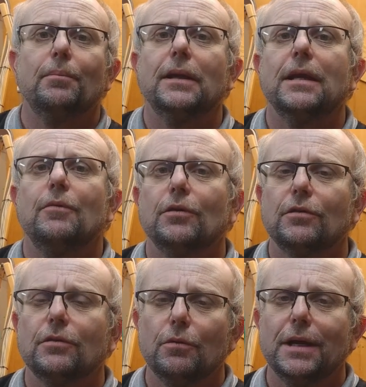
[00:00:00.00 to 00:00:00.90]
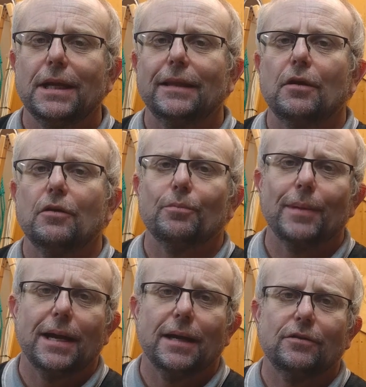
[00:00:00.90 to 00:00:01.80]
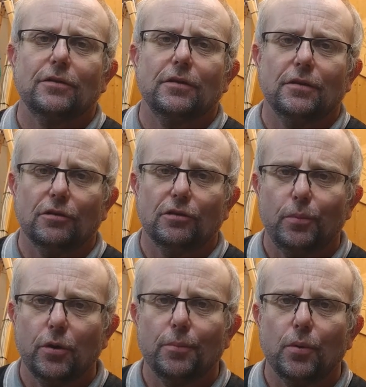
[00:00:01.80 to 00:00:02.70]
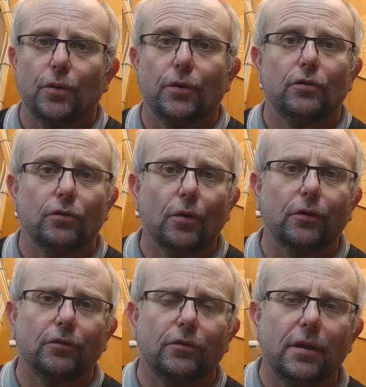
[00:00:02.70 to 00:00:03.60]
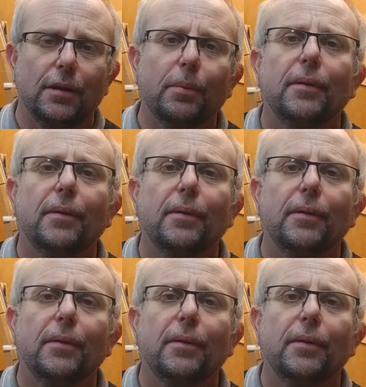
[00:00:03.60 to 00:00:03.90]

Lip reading: but he was still getting those marks in the spoilboard, just not as deep.